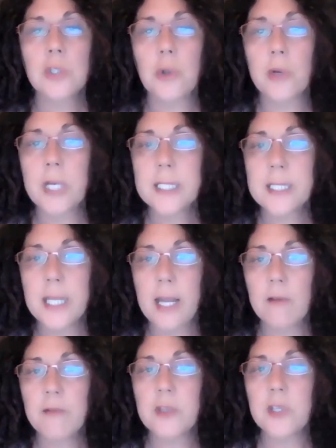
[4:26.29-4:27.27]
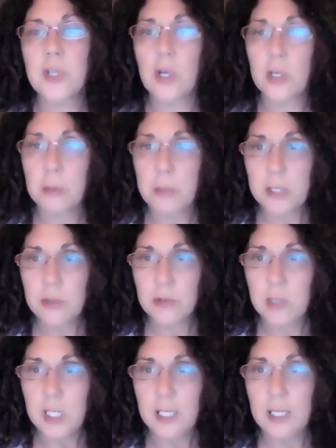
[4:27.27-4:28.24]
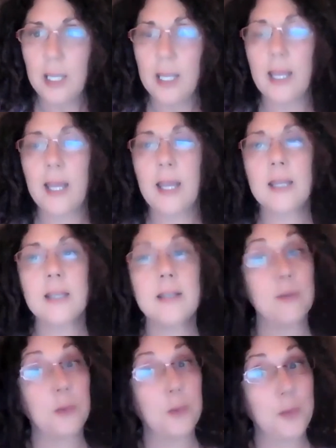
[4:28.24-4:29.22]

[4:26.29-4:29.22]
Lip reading: Join us now for the documentary and